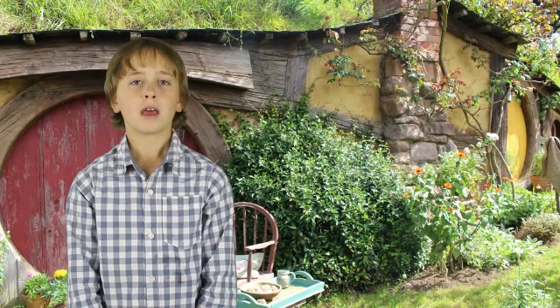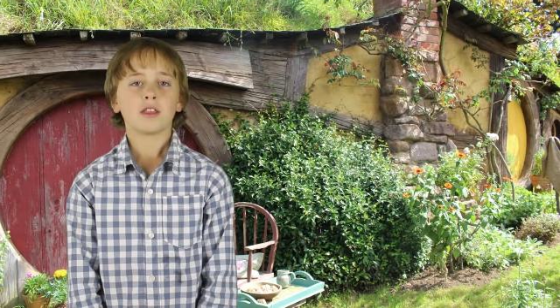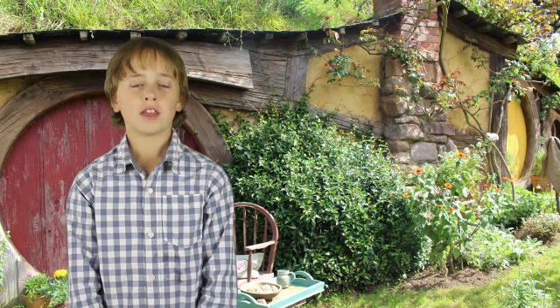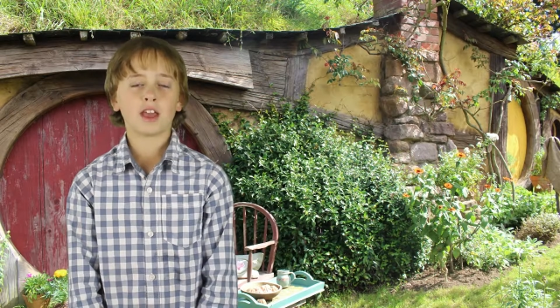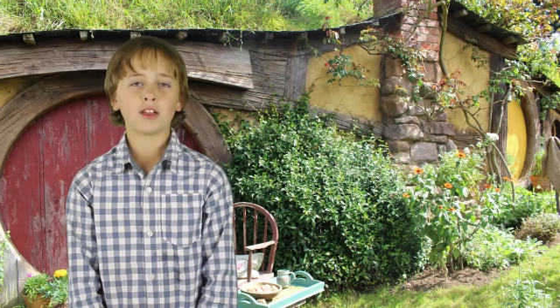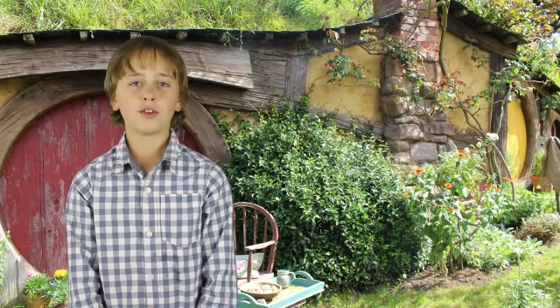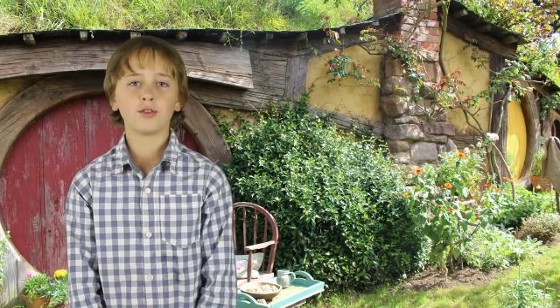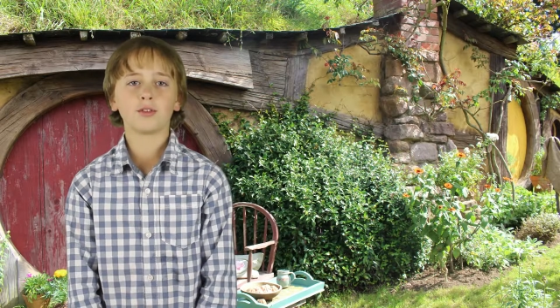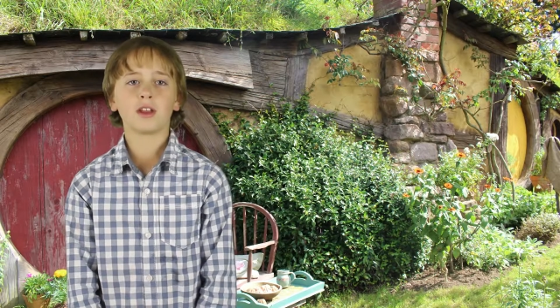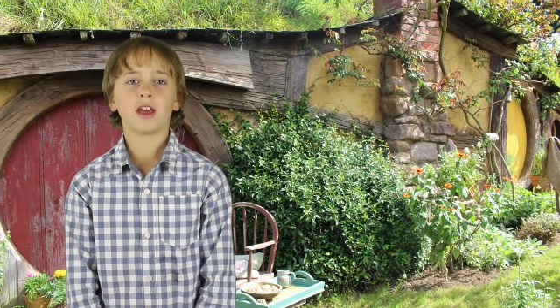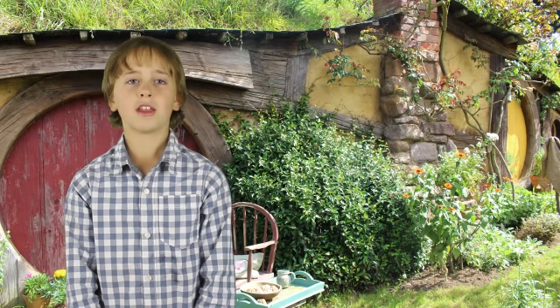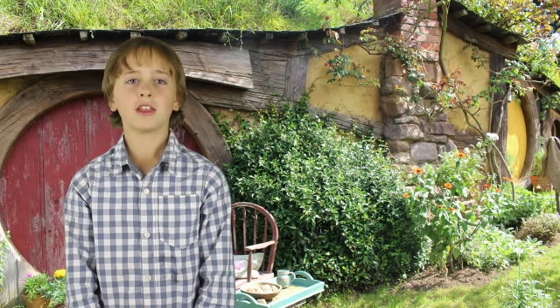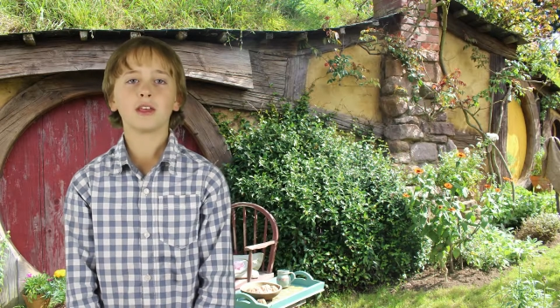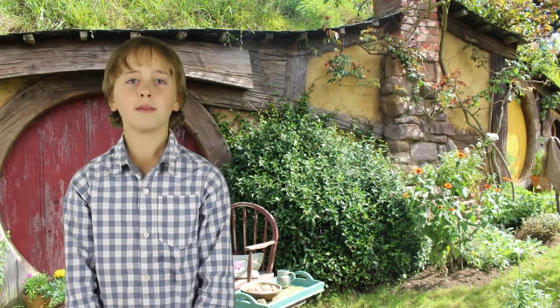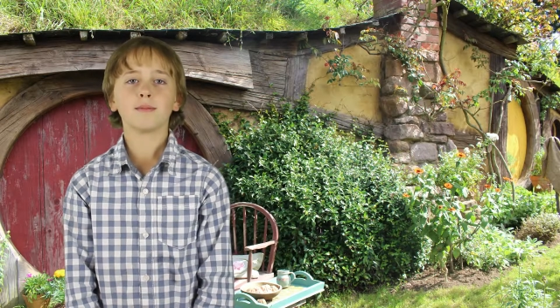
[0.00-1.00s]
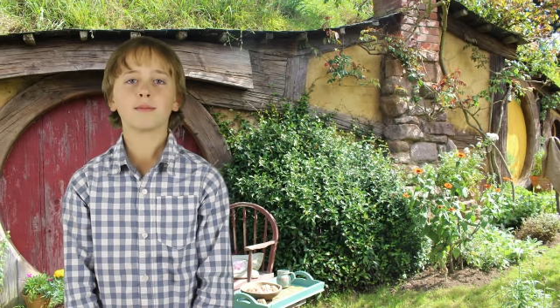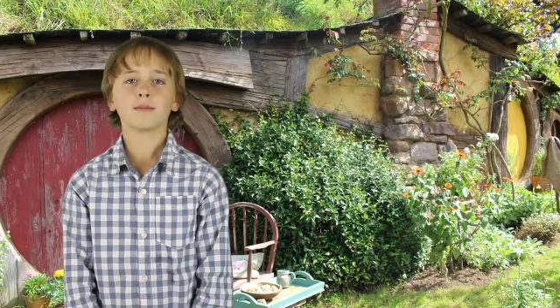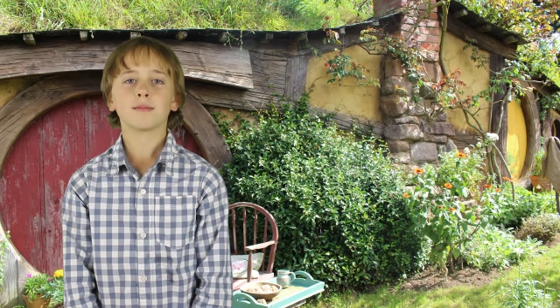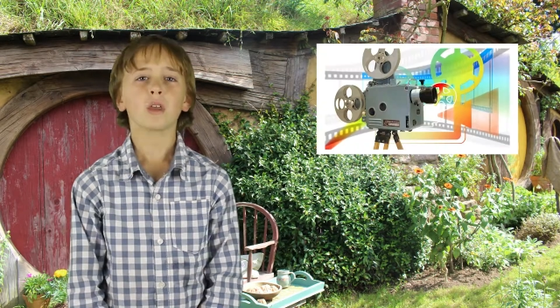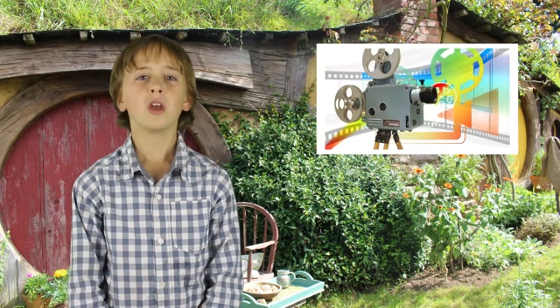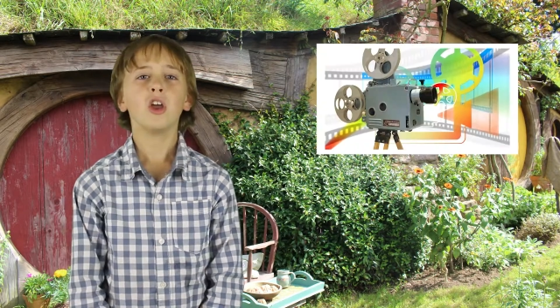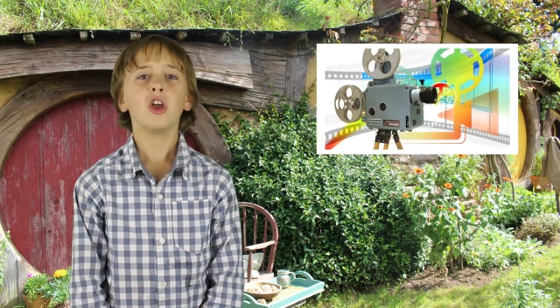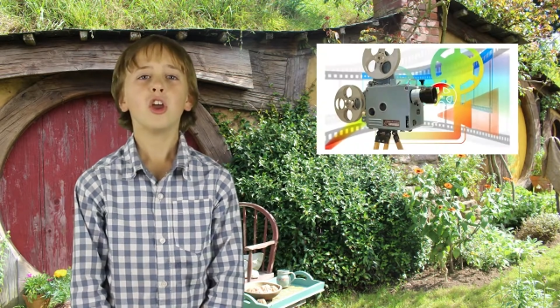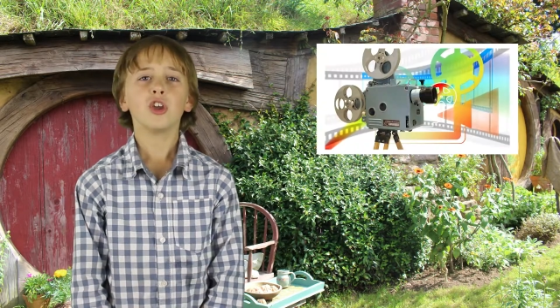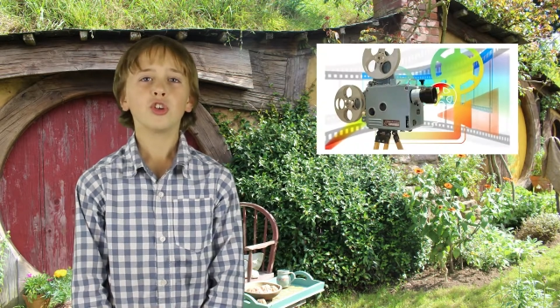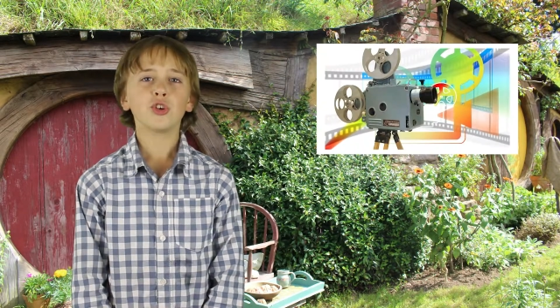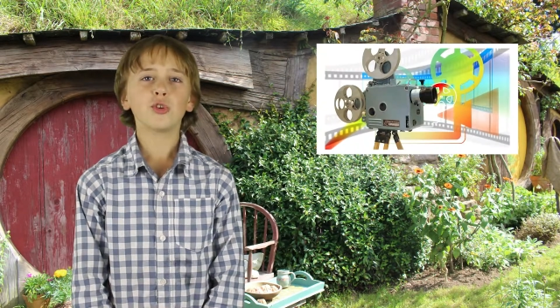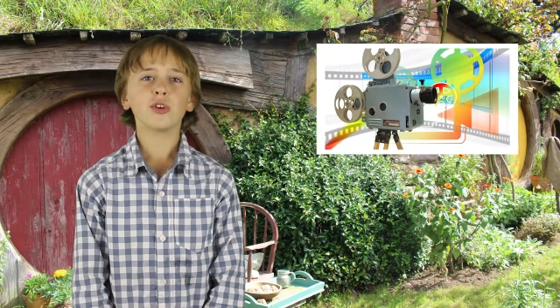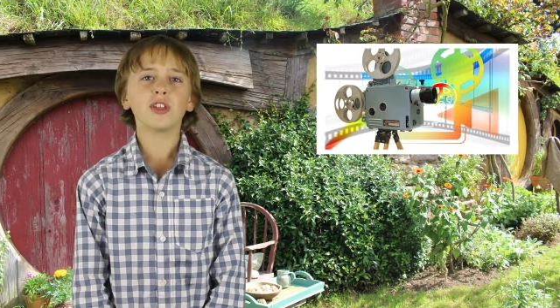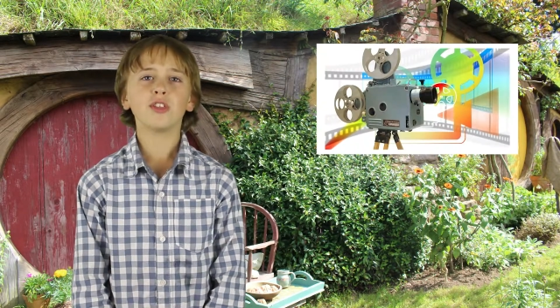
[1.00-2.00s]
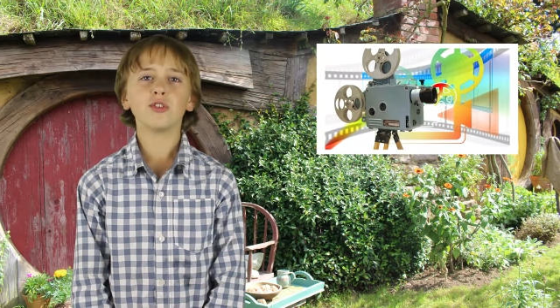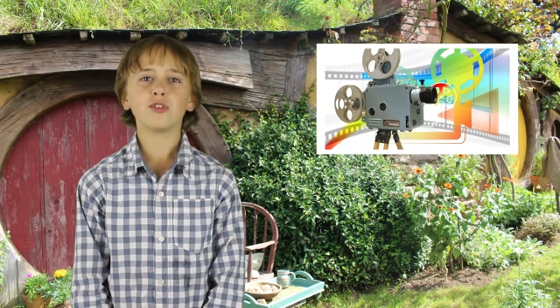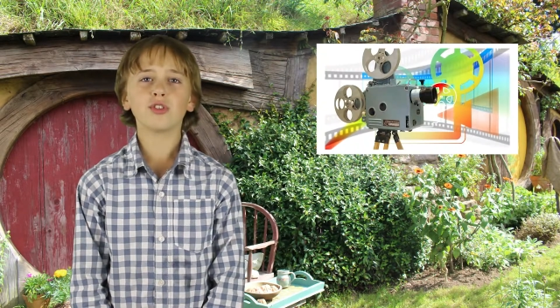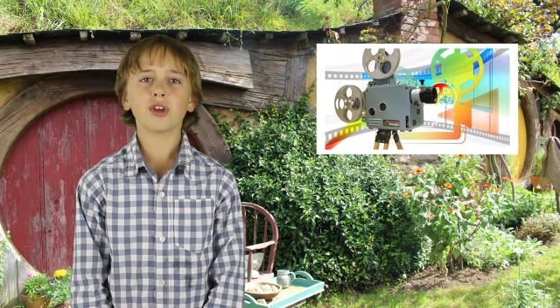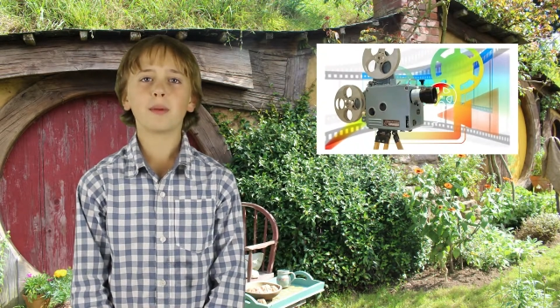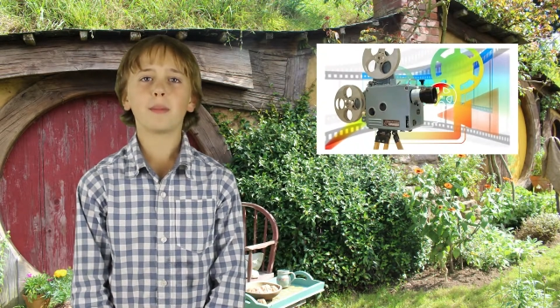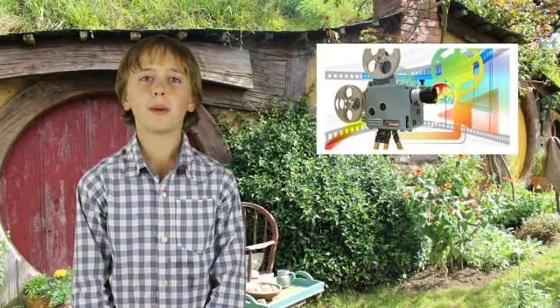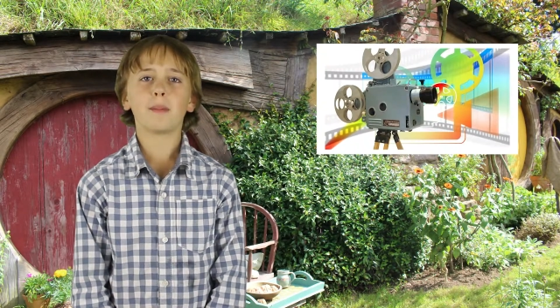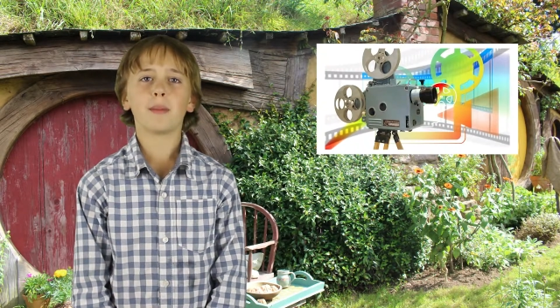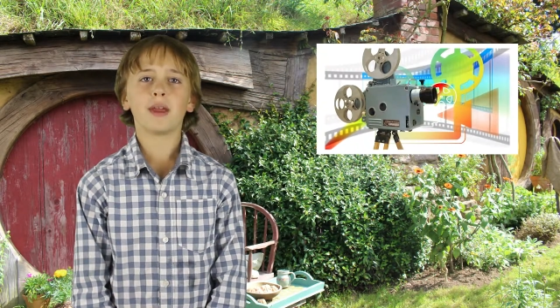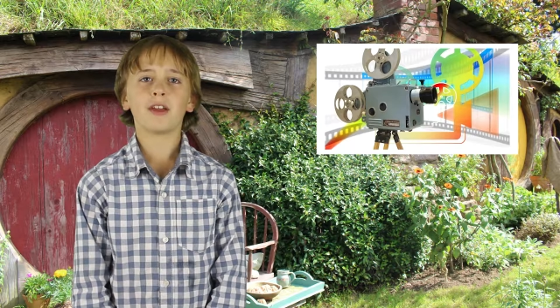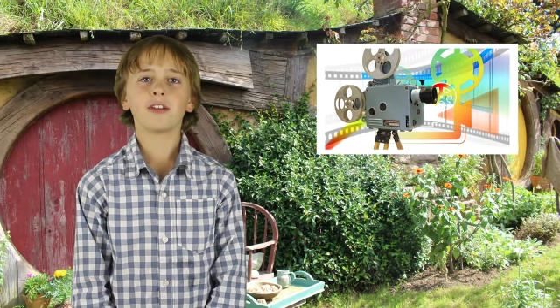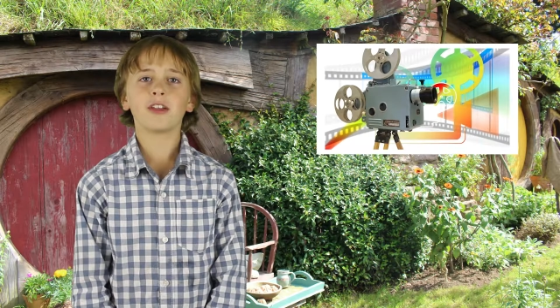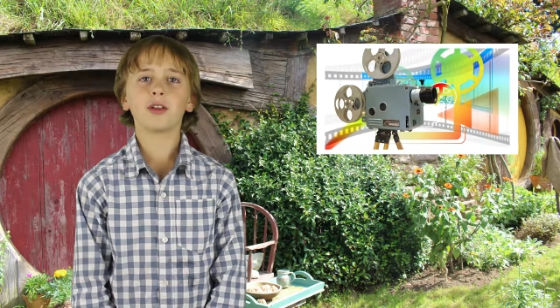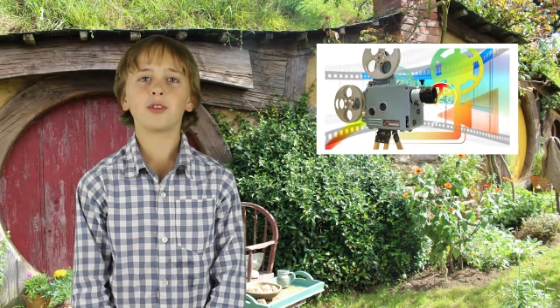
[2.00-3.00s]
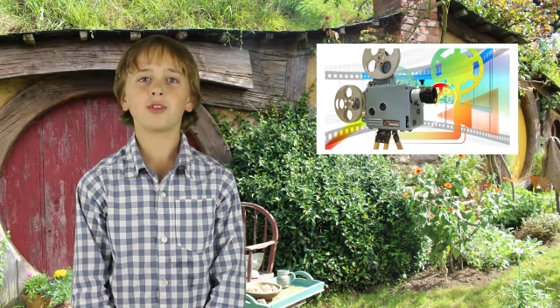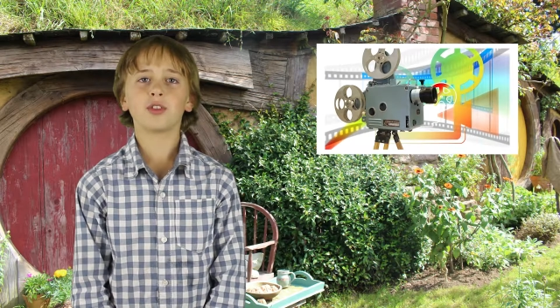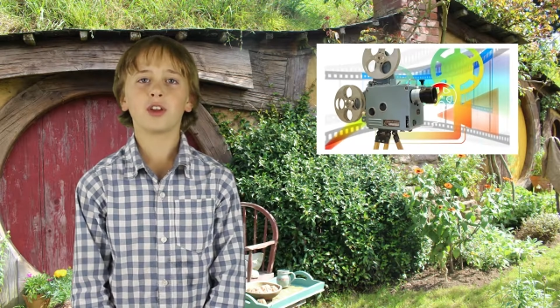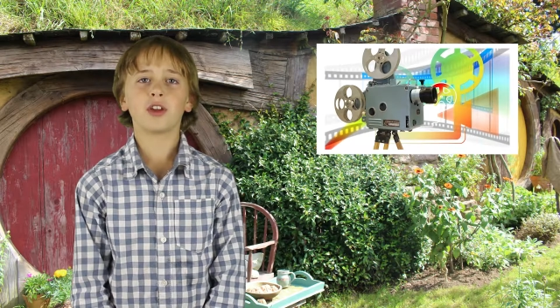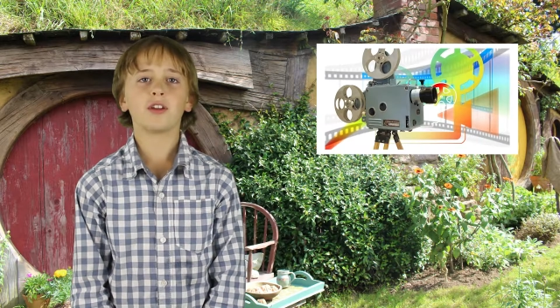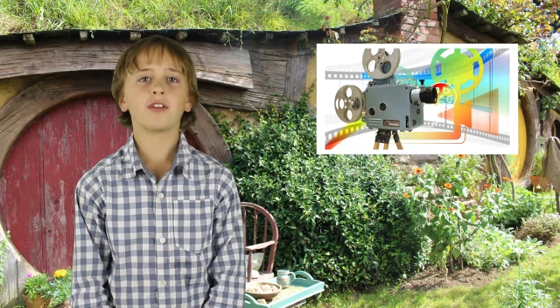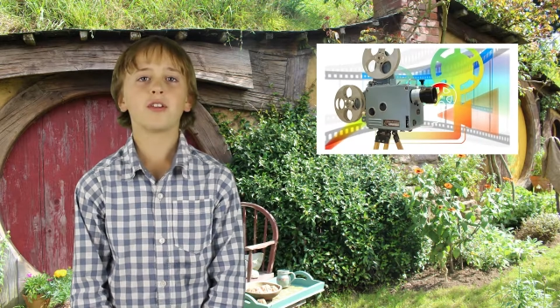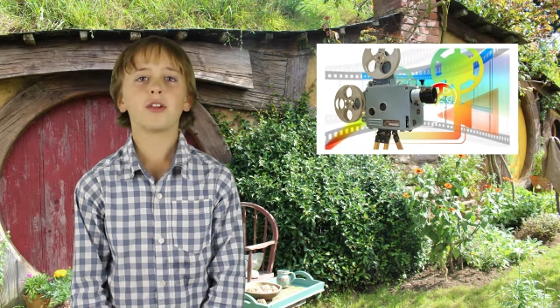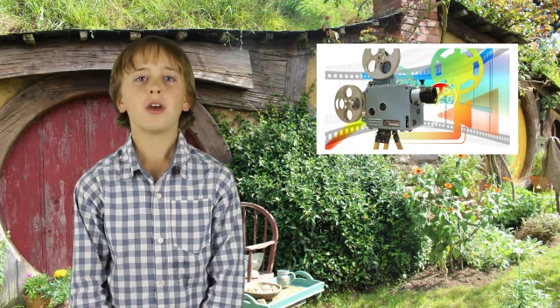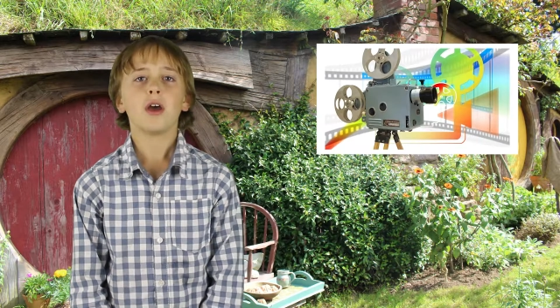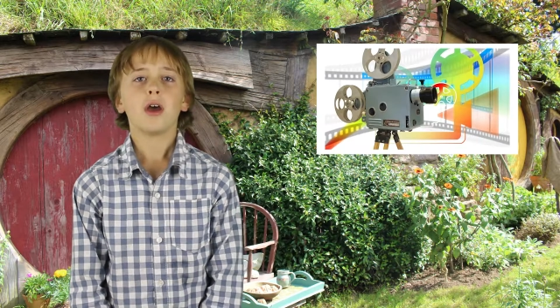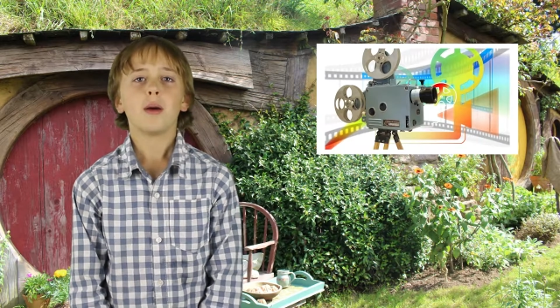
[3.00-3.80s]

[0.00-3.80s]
Thank you, Nellie. You can do some amazing things